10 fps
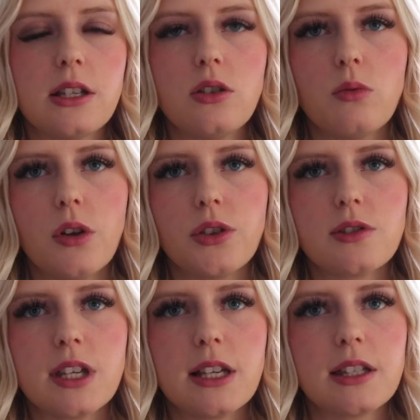I do want
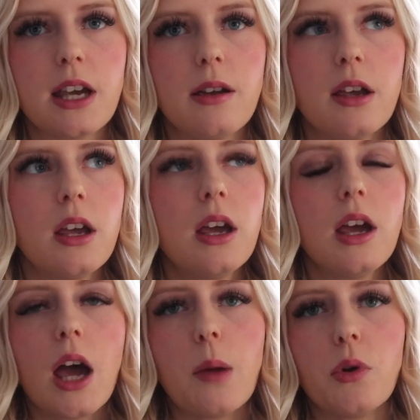those things. I'm
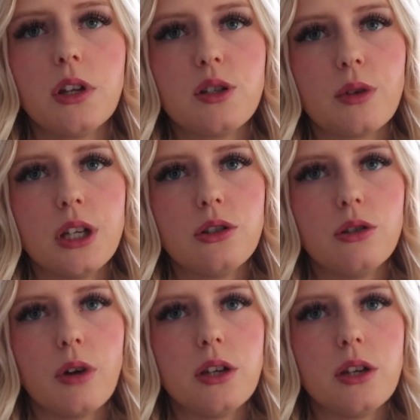only 22,